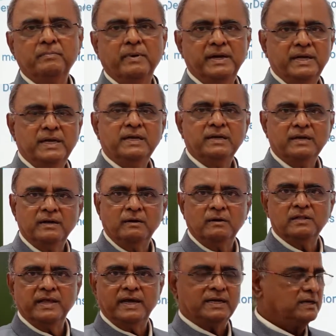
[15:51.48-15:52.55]
money, and
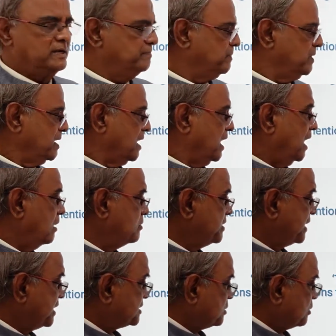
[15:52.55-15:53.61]
all that. How
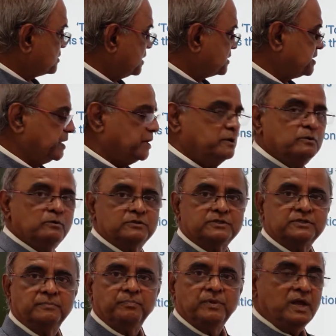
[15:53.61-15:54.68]
the resources are
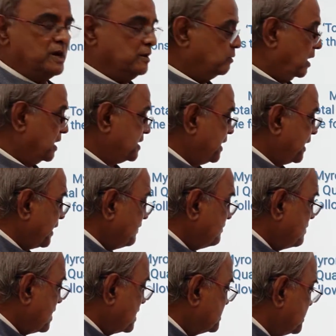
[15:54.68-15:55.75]
used. What is the
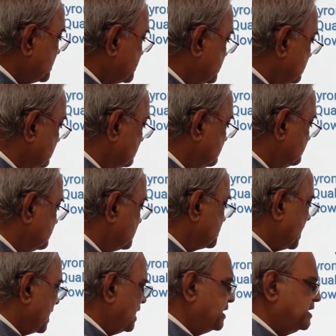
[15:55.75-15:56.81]
reward system?
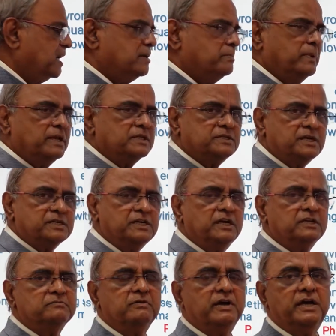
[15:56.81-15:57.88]
Salary
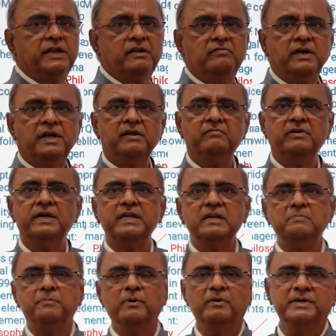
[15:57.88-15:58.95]
administration is very, very,
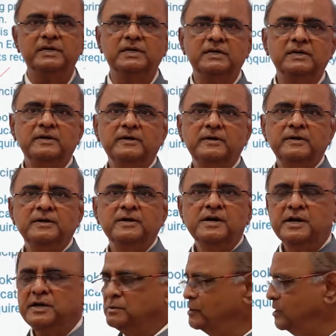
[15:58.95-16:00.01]
very important.
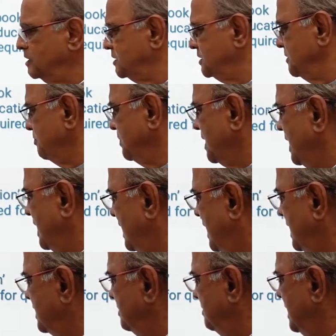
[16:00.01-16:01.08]
Rewards. And
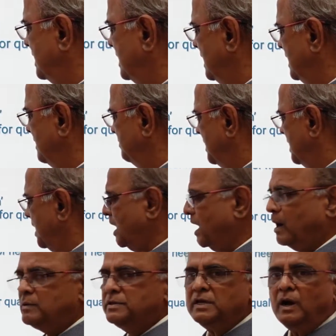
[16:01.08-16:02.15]
ultimately,
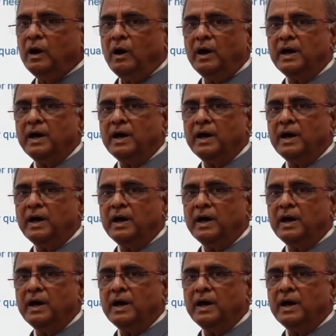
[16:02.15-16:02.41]
how the